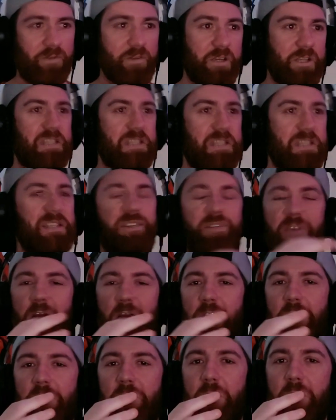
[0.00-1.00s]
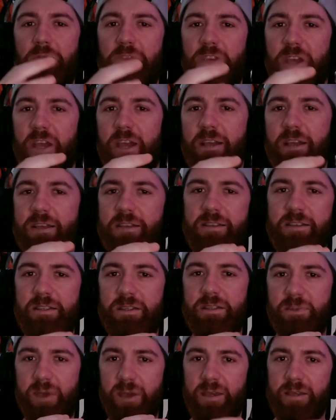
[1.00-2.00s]
these spherical objects in
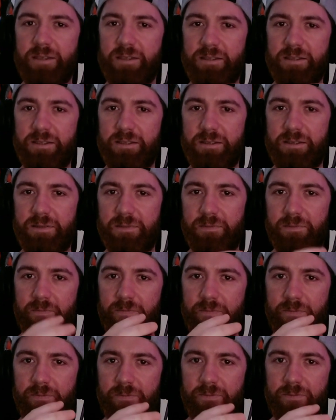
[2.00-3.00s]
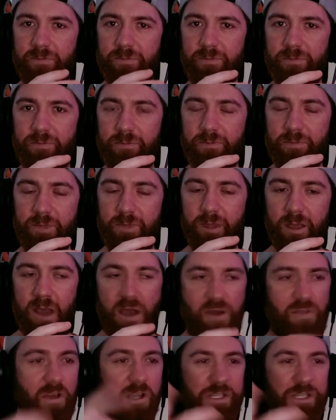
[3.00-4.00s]
space
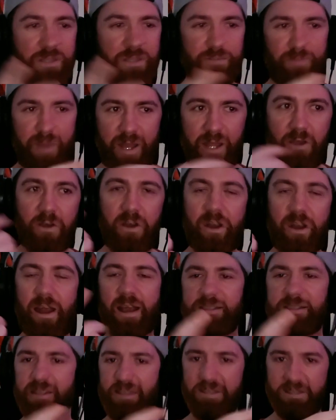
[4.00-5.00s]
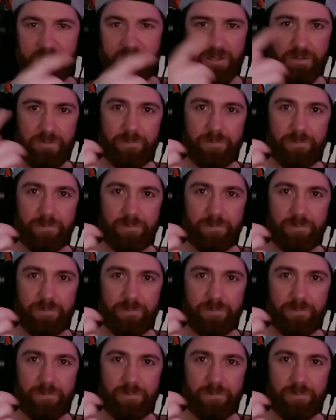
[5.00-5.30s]
that are spinning on an axis,